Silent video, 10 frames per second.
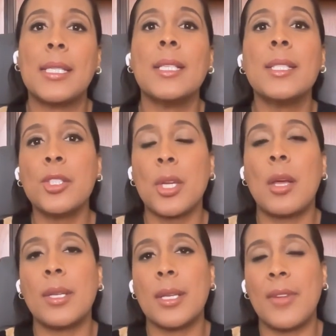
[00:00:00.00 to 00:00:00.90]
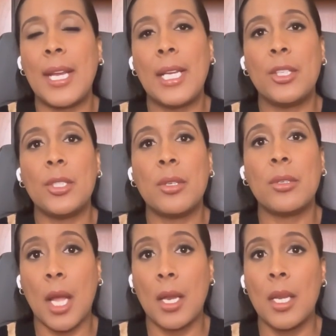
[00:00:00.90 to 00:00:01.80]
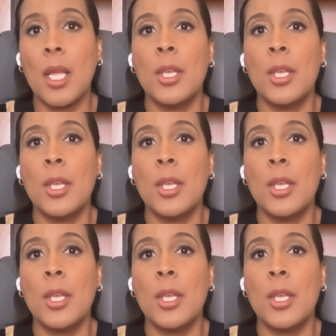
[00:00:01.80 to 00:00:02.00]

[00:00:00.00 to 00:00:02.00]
Does this child have ADHD or not?